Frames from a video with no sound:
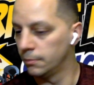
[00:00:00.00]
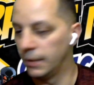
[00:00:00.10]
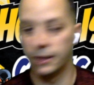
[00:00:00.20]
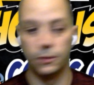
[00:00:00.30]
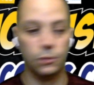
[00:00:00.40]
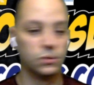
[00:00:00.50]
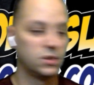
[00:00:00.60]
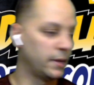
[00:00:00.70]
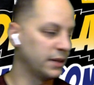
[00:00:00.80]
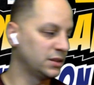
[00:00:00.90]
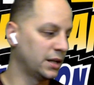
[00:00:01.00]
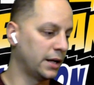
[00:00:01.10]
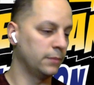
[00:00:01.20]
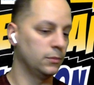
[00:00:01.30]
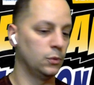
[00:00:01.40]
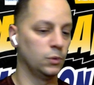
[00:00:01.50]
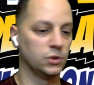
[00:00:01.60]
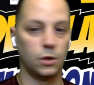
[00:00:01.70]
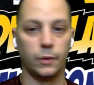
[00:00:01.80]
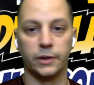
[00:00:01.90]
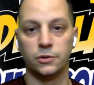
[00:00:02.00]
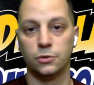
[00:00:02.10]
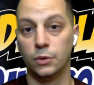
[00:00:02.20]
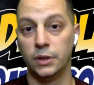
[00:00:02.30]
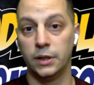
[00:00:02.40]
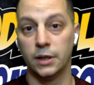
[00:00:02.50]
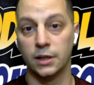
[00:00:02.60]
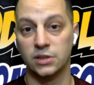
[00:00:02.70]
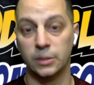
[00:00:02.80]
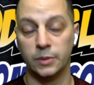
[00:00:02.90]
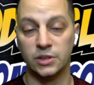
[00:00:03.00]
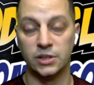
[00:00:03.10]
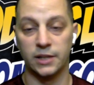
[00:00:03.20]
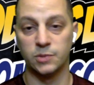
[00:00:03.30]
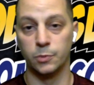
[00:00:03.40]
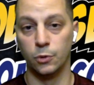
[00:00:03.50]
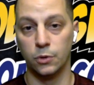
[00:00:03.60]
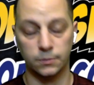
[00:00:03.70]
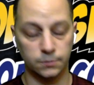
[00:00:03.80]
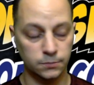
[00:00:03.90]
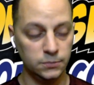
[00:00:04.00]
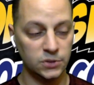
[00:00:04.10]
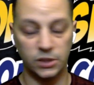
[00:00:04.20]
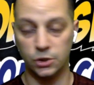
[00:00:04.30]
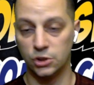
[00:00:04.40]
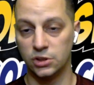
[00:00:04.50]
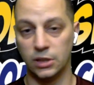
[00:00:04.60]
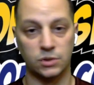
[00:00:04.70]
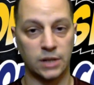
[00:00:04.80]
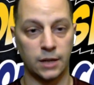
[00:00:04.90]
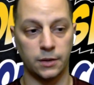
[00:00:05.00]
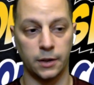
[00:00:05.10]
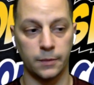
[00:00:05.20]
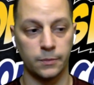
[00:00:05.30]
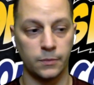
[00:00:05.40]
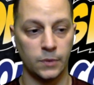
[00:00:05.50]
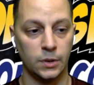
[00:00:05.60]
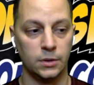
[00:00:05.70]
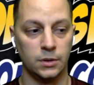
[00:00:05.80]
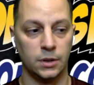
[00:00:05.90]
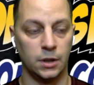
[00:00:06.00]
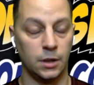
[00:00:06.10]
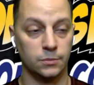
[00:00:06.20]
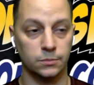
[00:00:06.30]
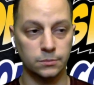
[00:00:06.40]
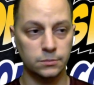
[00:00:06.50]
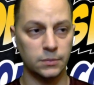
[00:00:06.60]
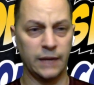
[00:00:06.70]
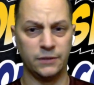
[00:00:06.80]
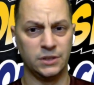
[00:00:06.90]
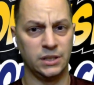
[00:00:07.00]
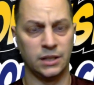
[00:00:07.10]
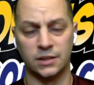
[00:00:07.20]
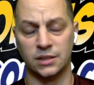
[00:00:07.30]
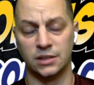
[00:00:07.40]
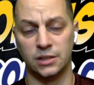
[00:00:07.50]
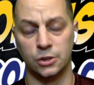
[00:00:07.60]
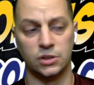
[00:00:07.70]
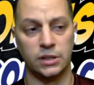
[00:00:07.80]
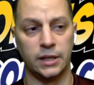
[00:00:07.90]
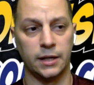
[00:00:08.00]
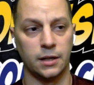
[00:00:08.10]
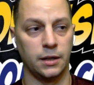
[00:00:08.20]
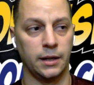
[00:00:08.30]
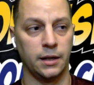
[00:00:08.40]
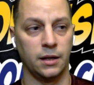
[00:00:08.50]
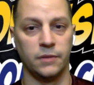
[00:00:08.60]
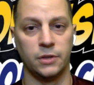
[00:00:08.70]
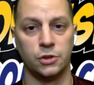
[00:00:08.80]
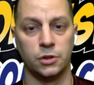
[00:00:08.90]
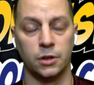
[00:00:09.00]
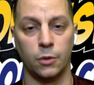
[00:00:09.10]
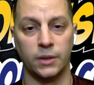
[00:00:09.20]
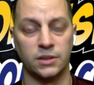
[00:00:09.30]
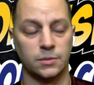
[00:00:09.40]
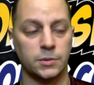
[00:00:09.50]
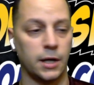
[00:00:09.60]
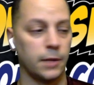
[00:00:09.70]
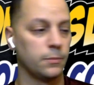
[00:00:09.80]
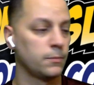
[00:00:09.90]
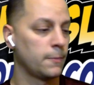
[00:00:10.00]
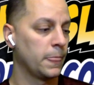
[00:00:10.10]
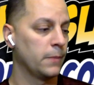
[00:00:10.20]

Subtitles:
making use of my time, was going to the CBCS booth. CGC was not there. I haven't seen, honestly, CGC at a convention in quite some time.